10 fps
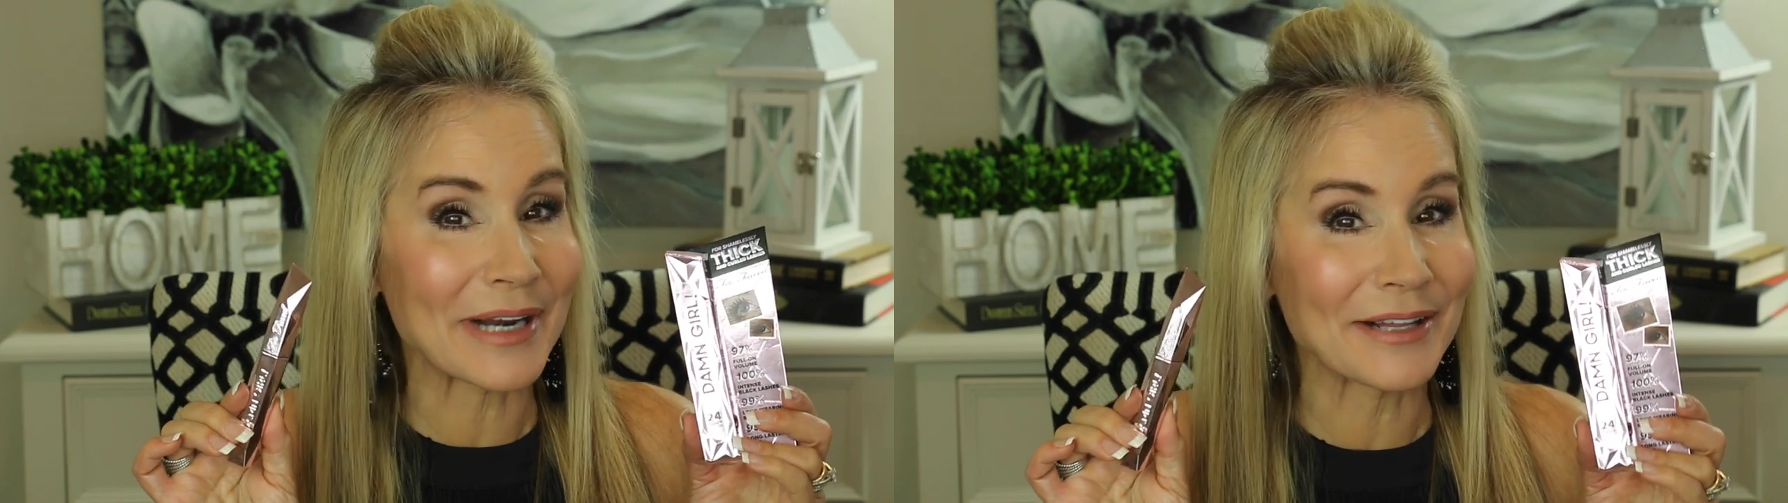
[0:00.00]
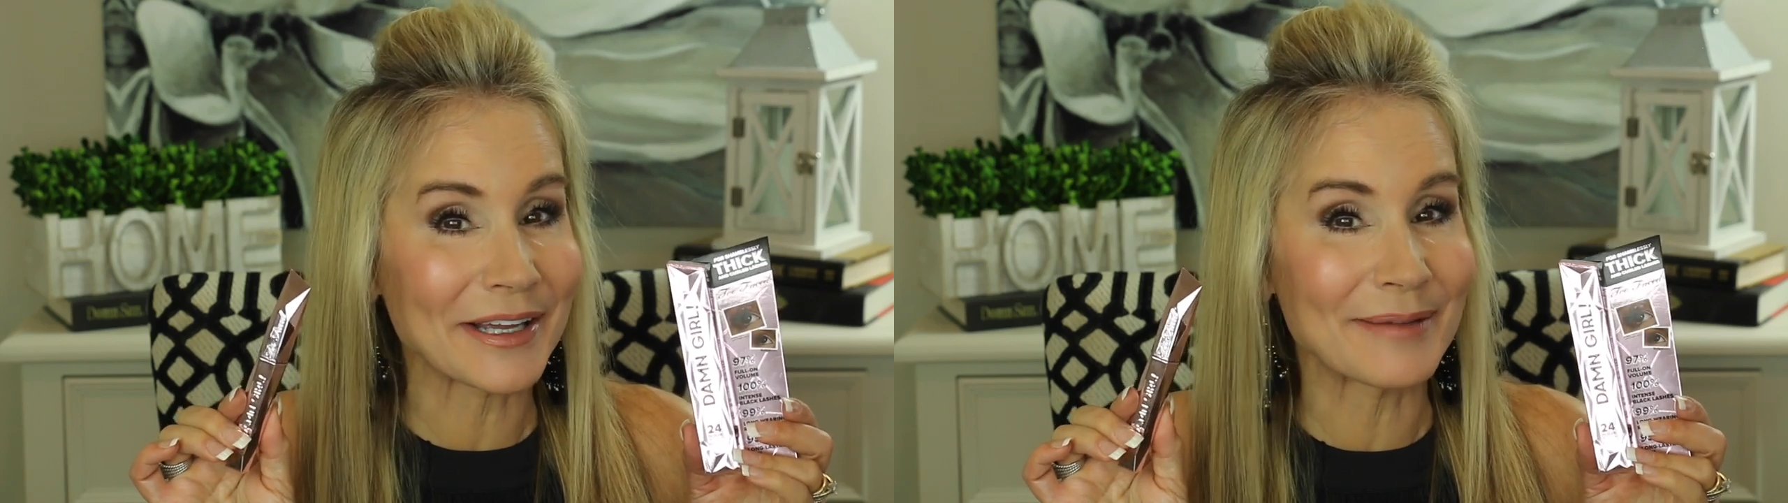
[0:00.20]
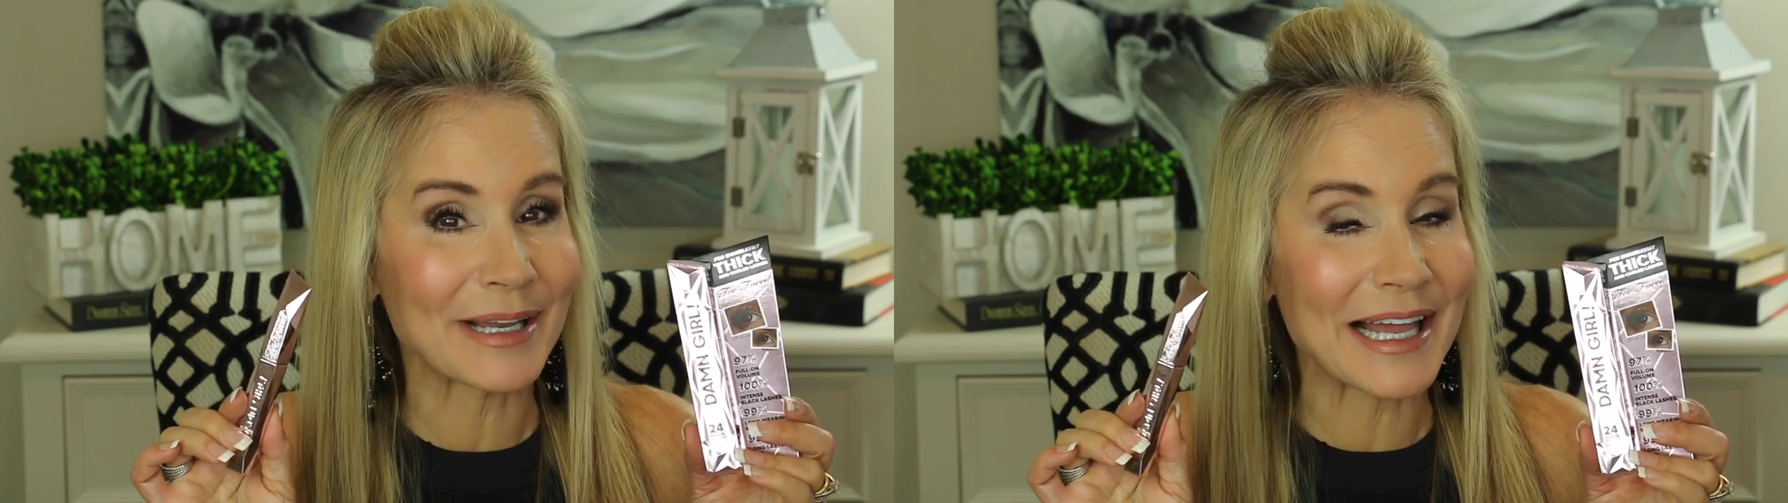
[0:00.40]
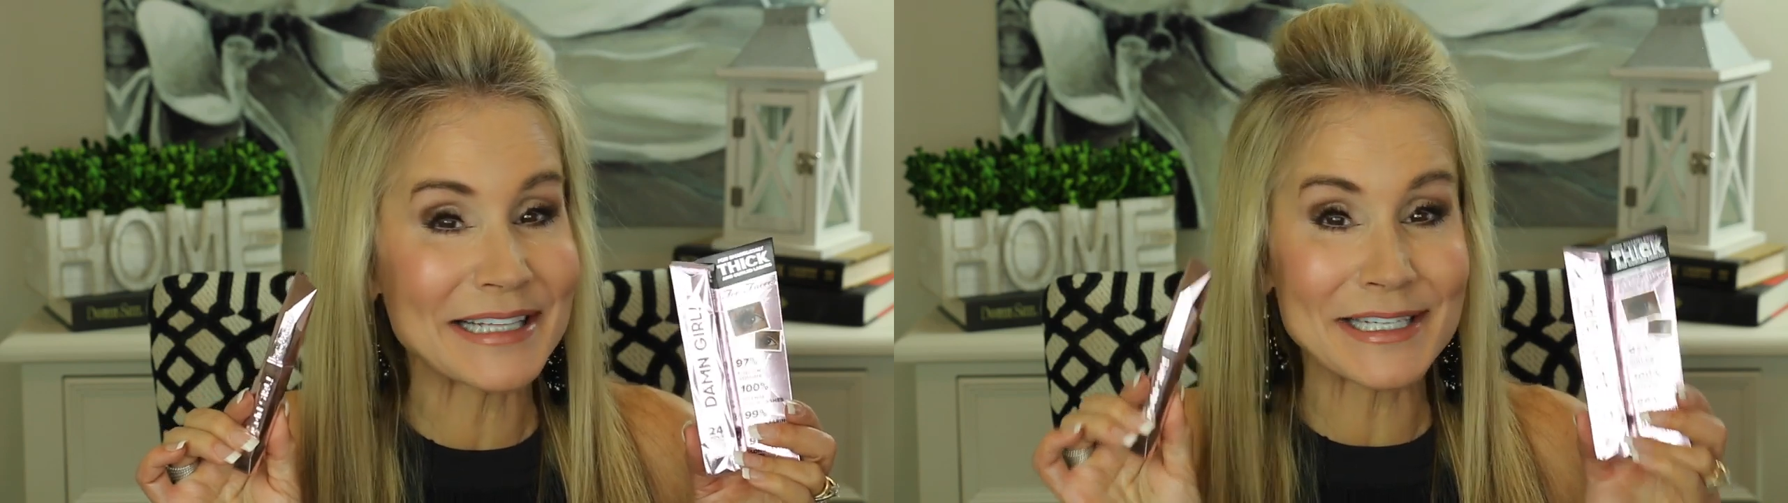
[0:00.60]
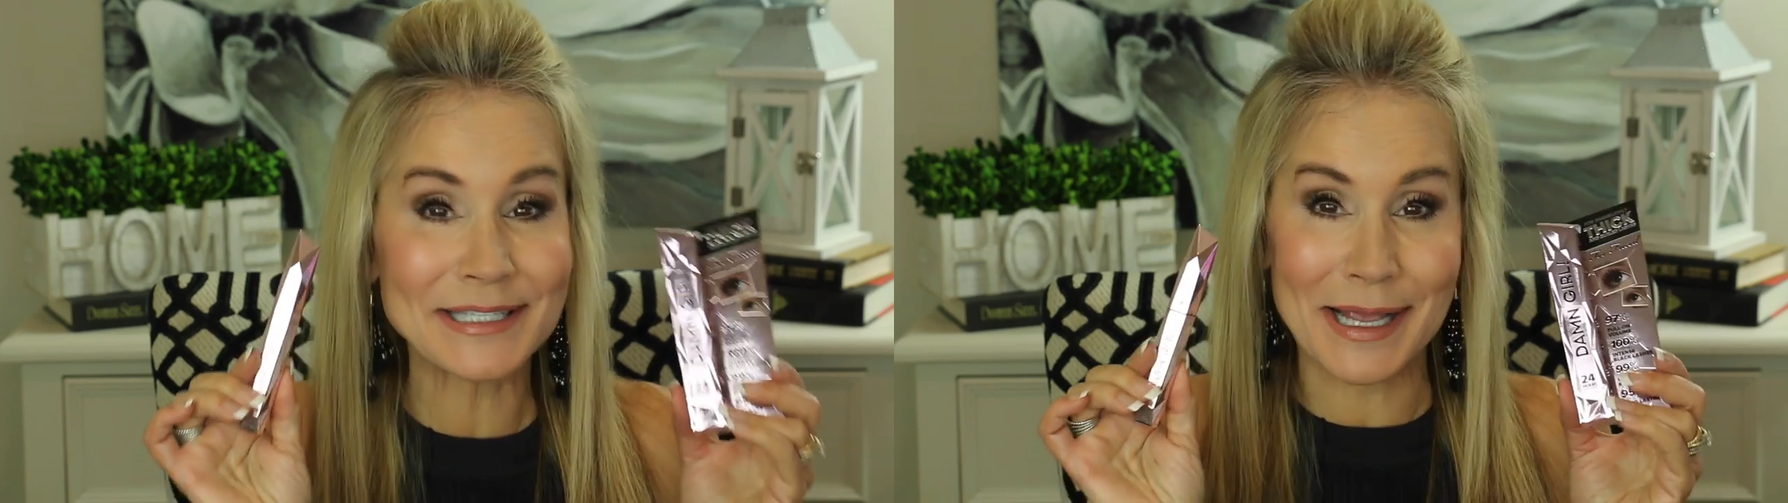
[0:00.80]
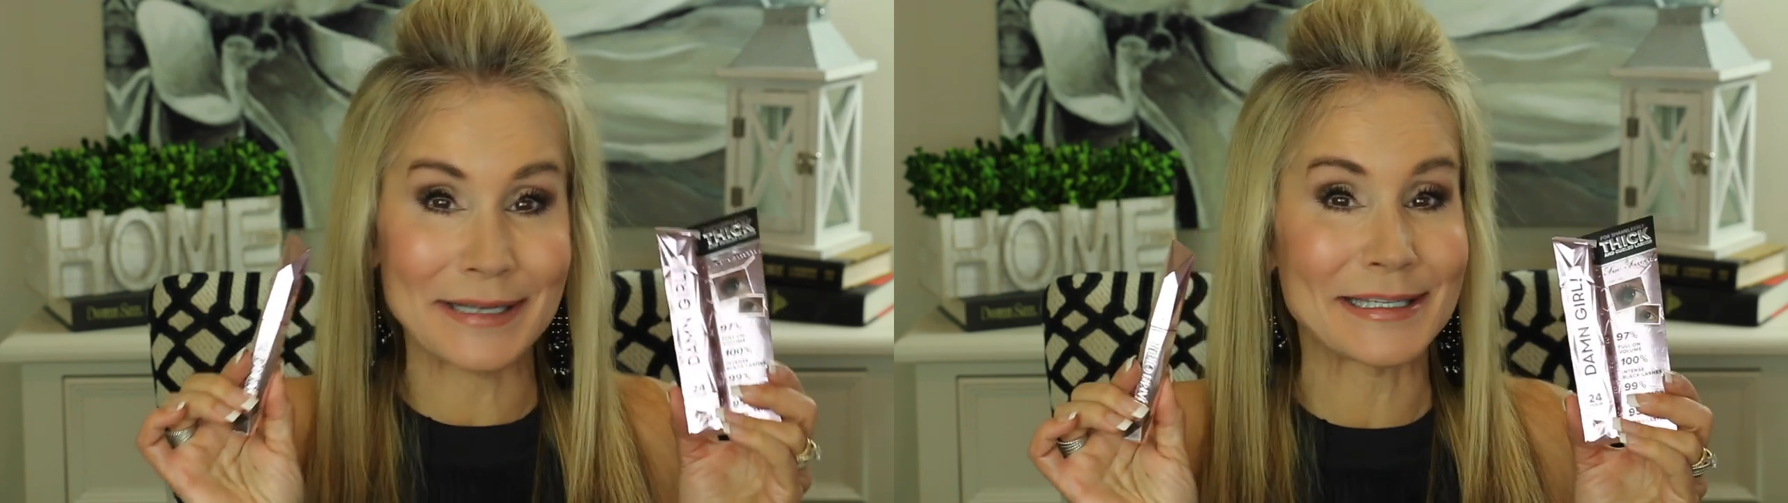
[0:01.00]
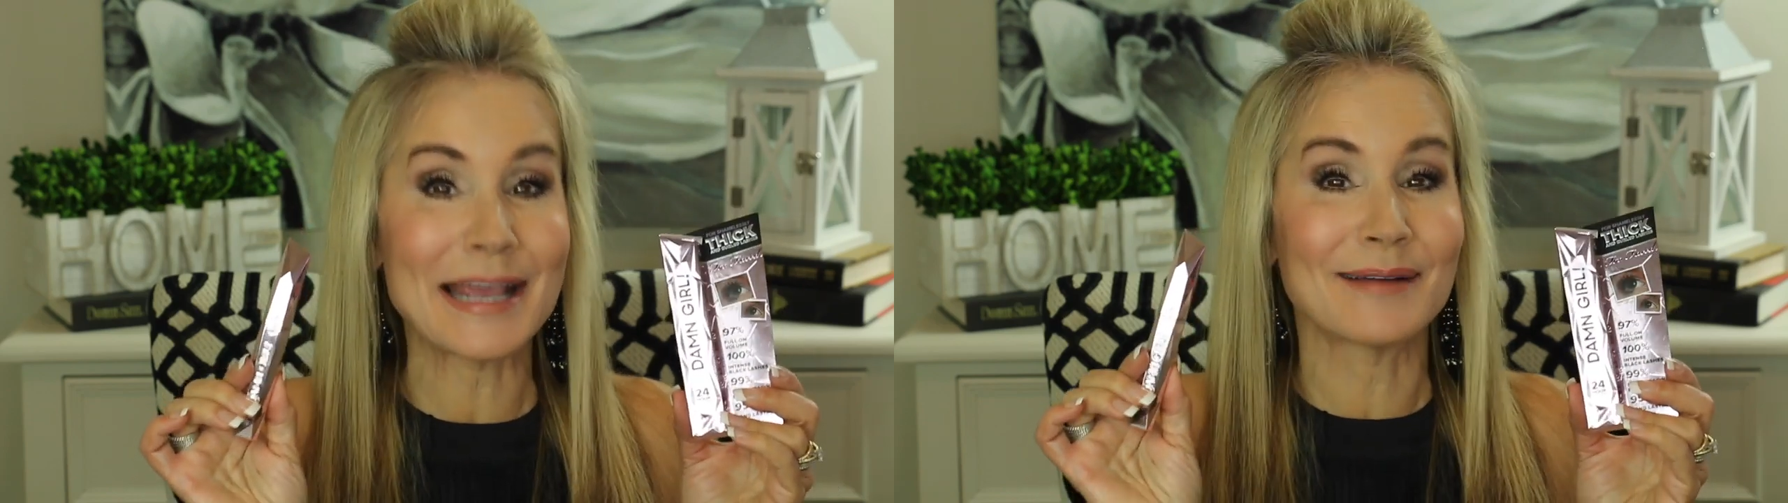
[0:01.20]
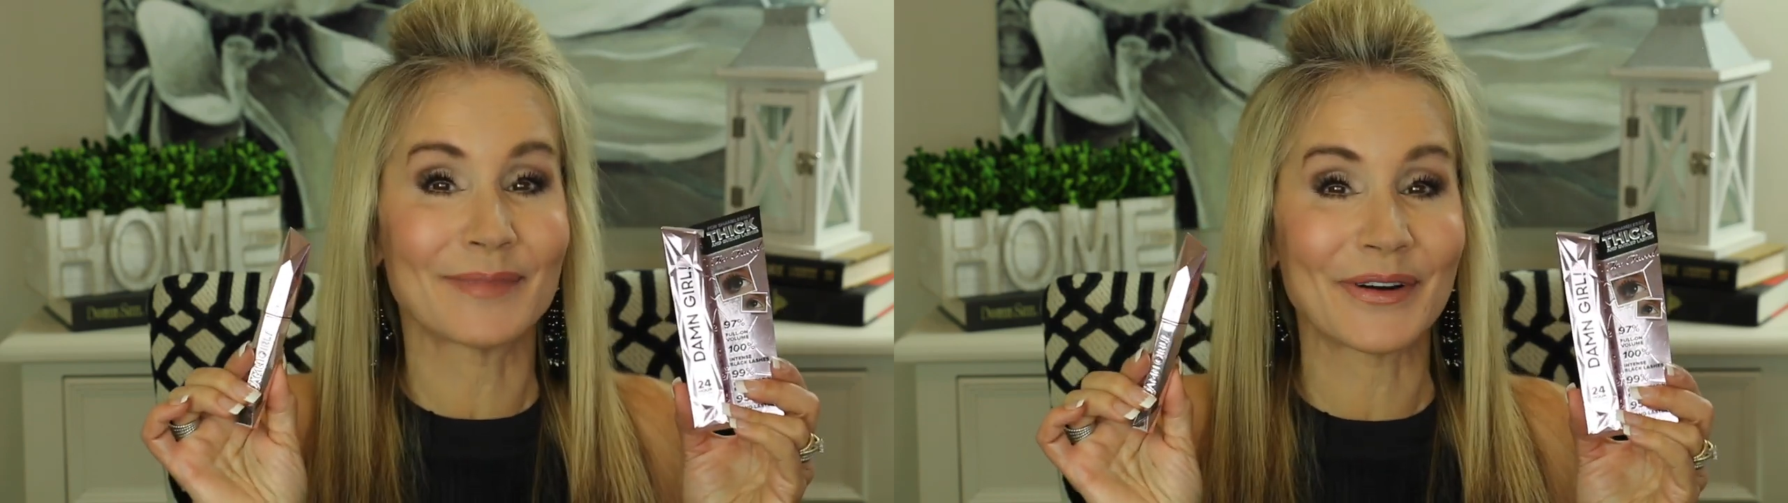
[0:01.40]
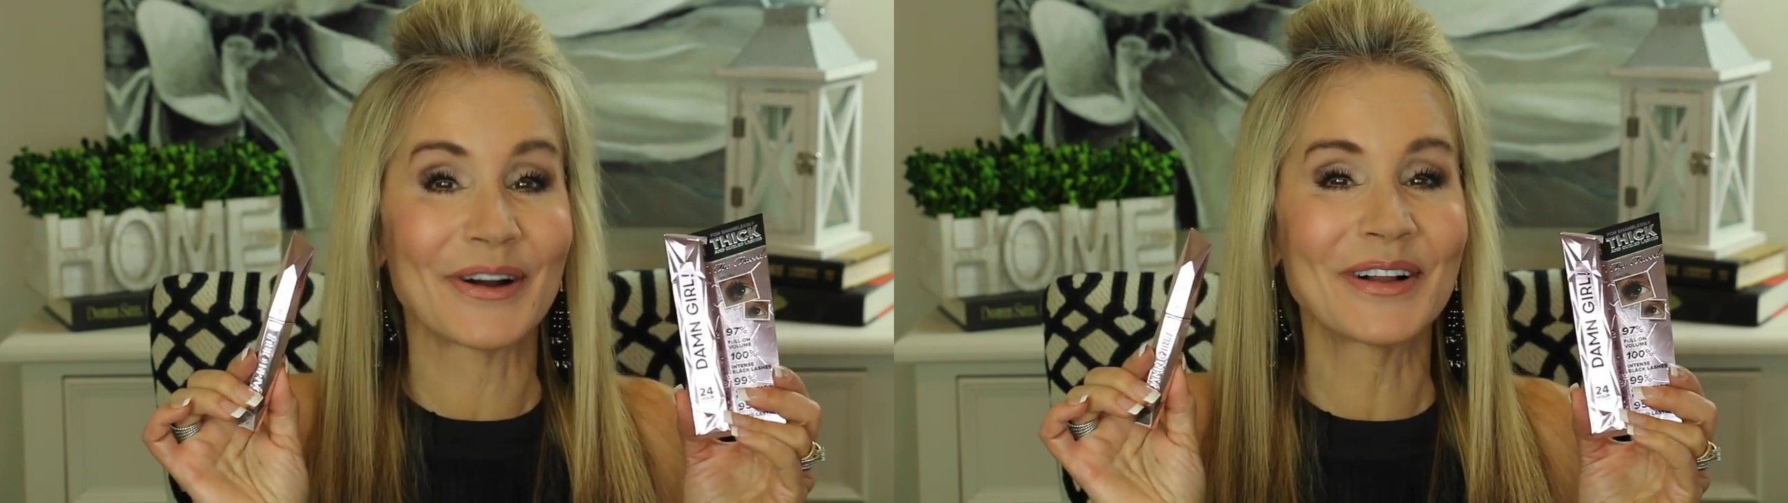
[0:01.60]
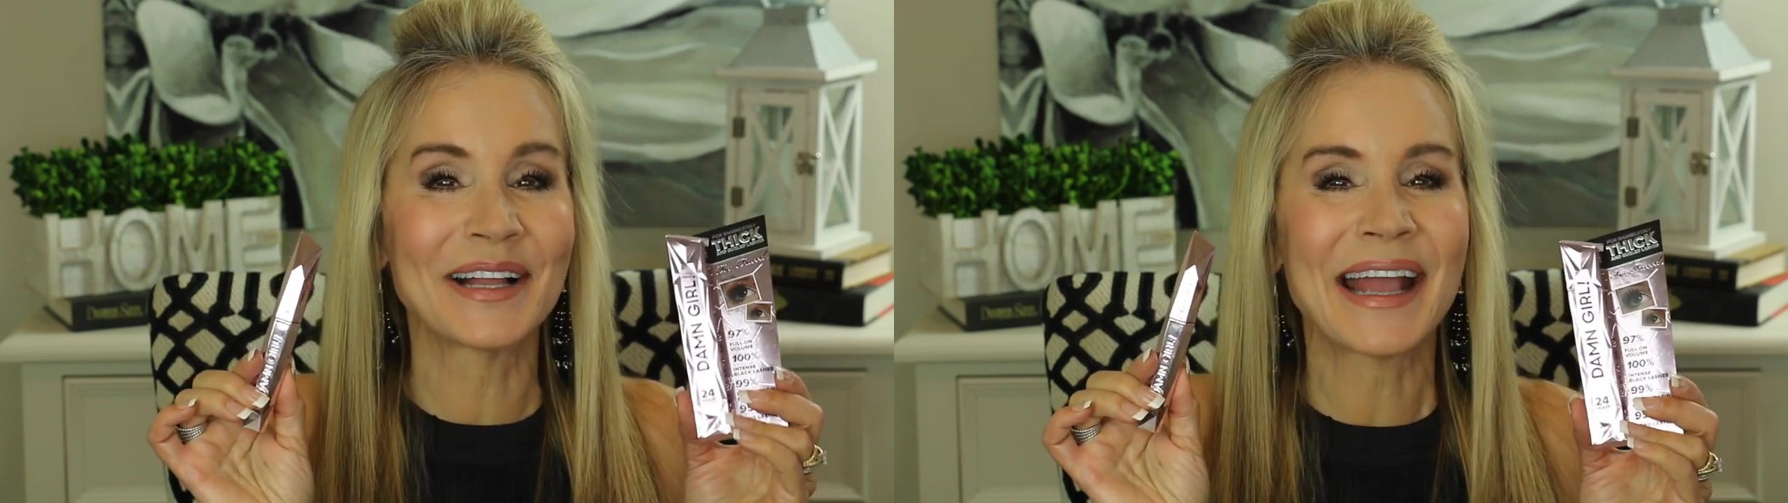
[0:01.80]
when I look at my lashes, damn
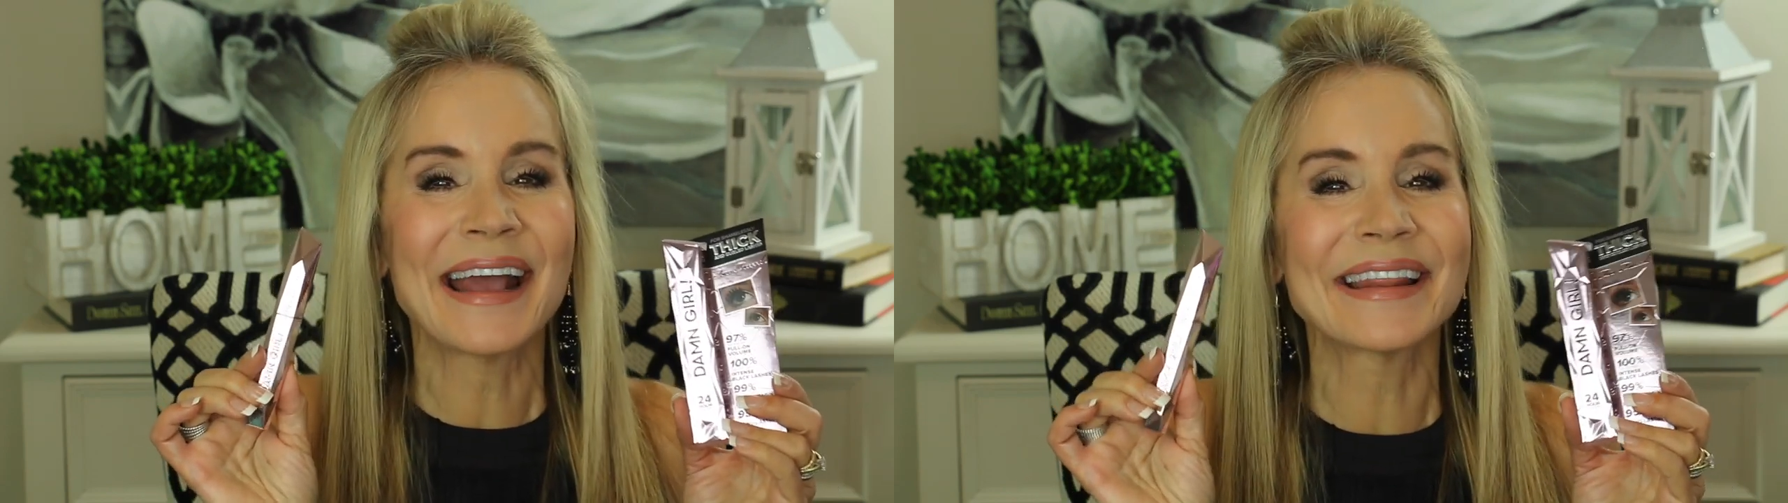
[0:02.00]
girl,